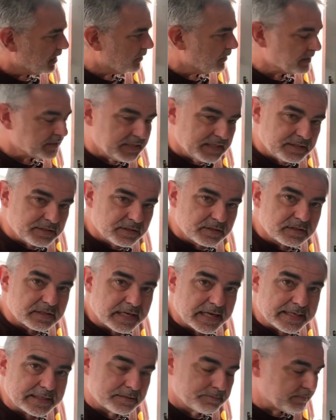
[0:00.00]
know, a decent
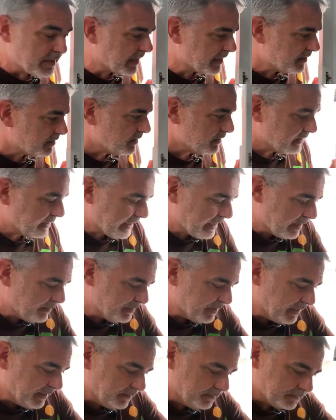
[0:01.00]
sized medicine
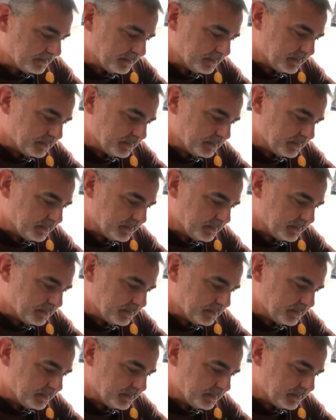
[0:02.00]
cabinet.